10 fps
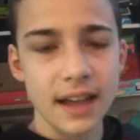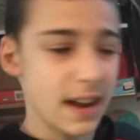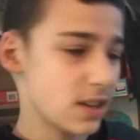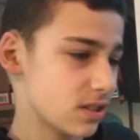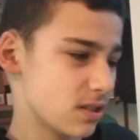
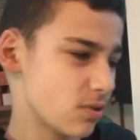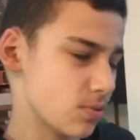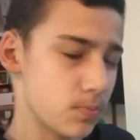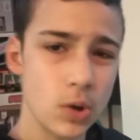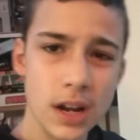I just,
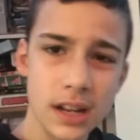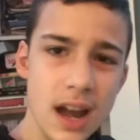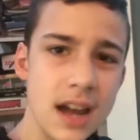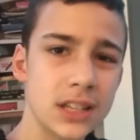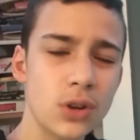there's a brick,
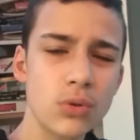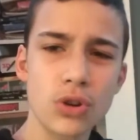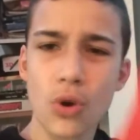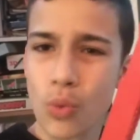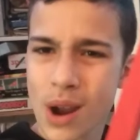I don't
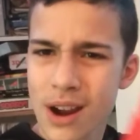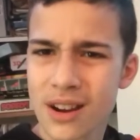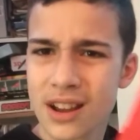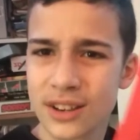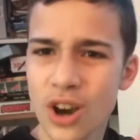know
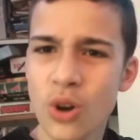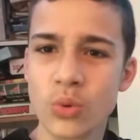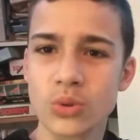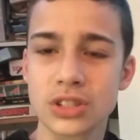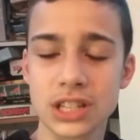where it
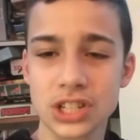goes.